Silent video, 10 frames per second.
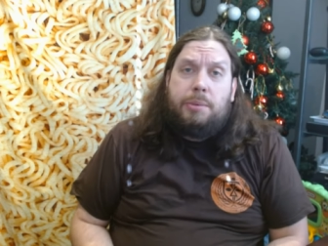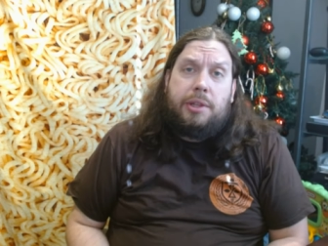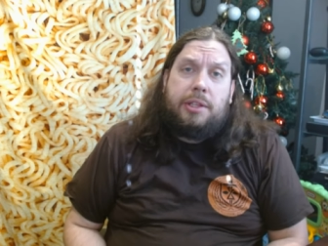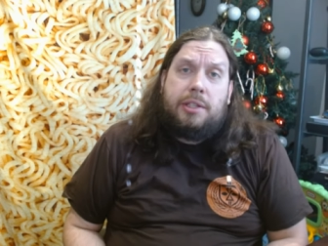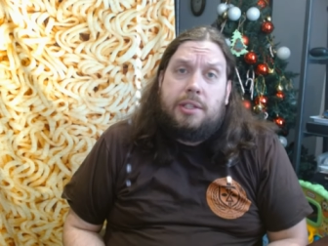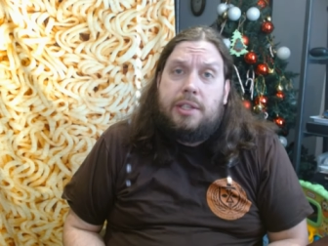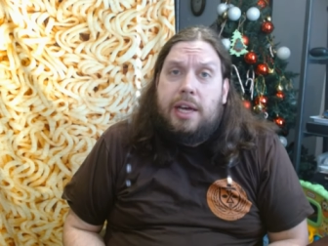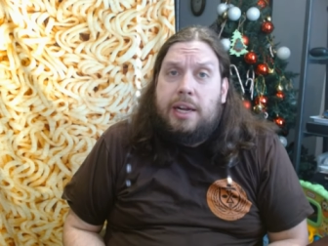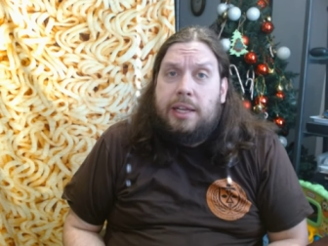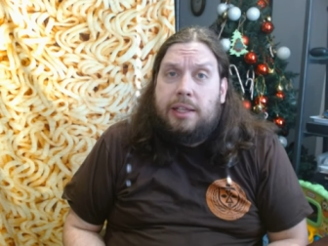But this is
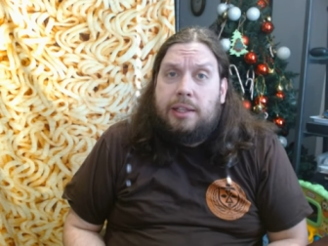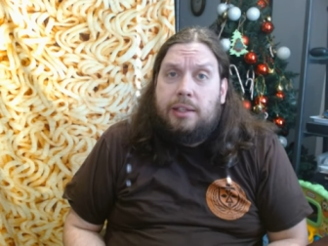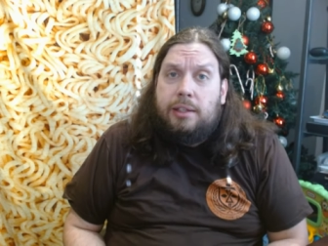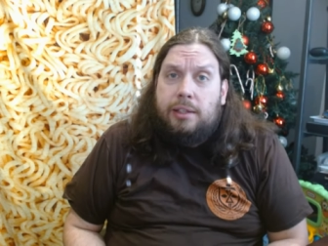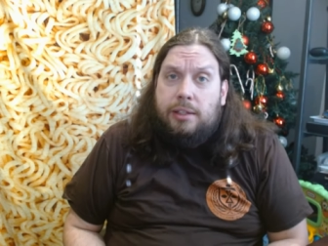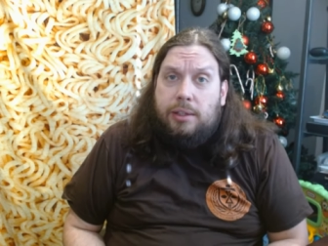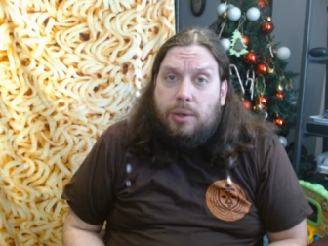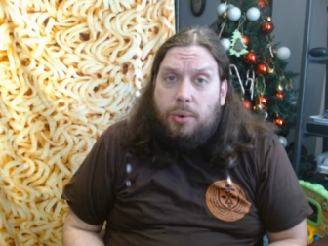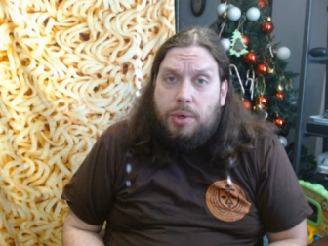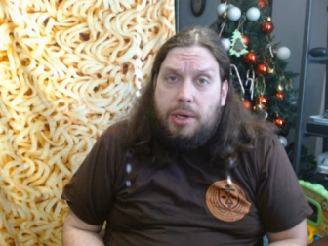not any
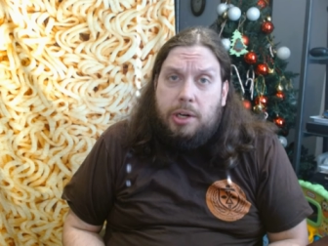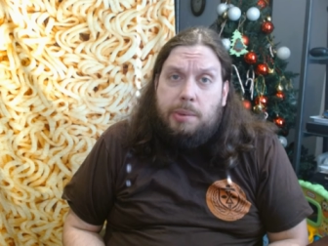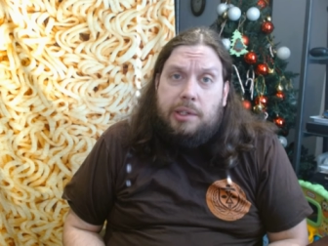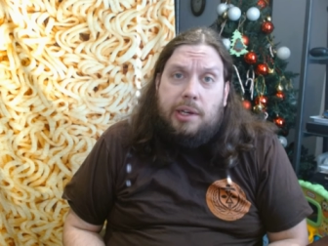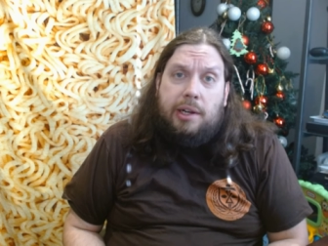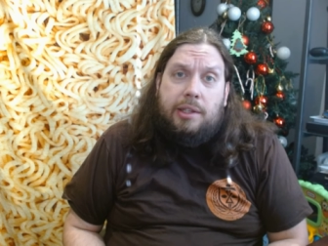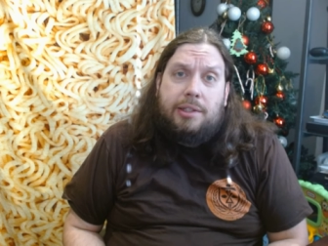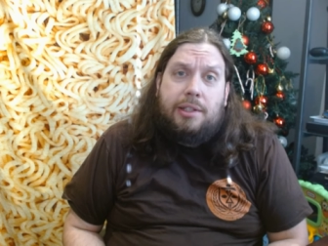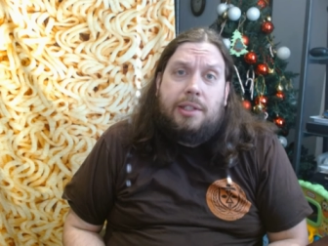ordinary McDonald's.